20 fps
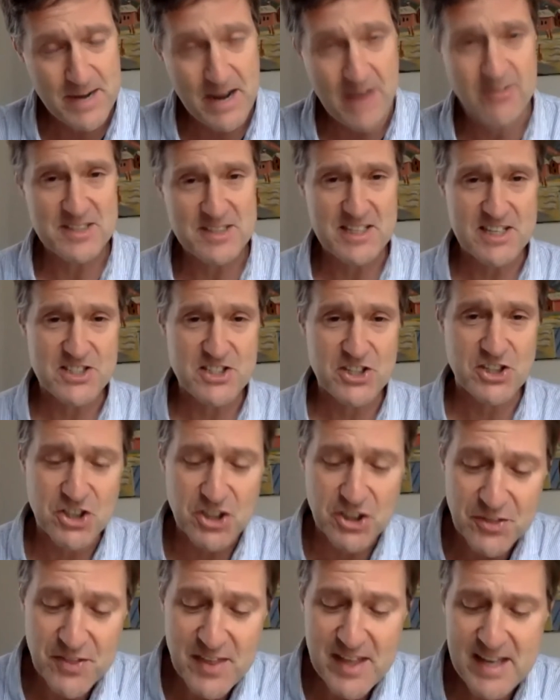Obviously it's a
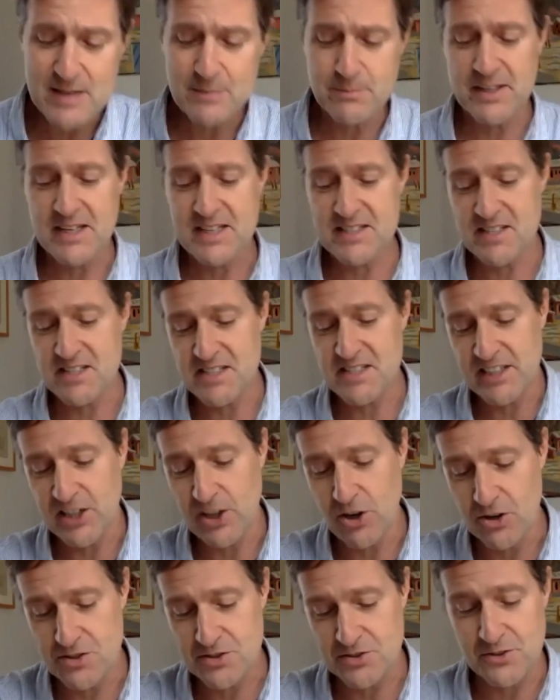good thing, but as a
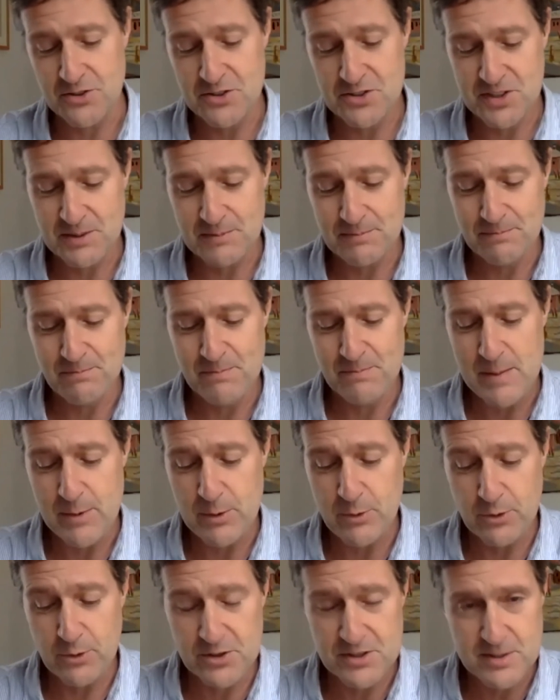CDR solution,
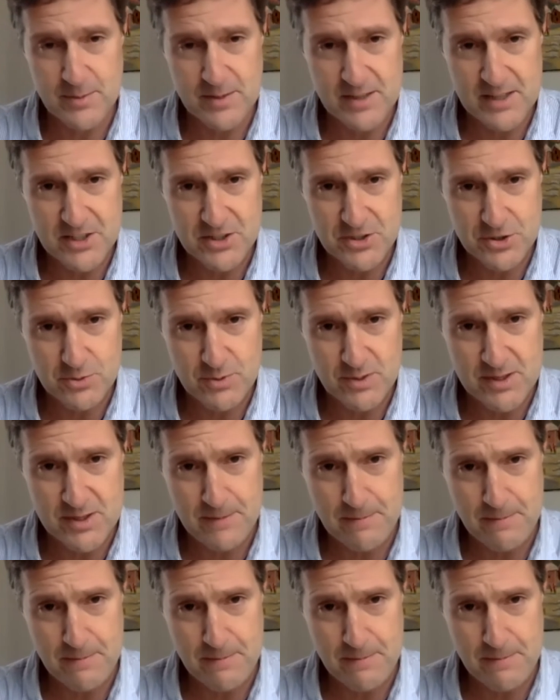maybe what are some of the issues with it?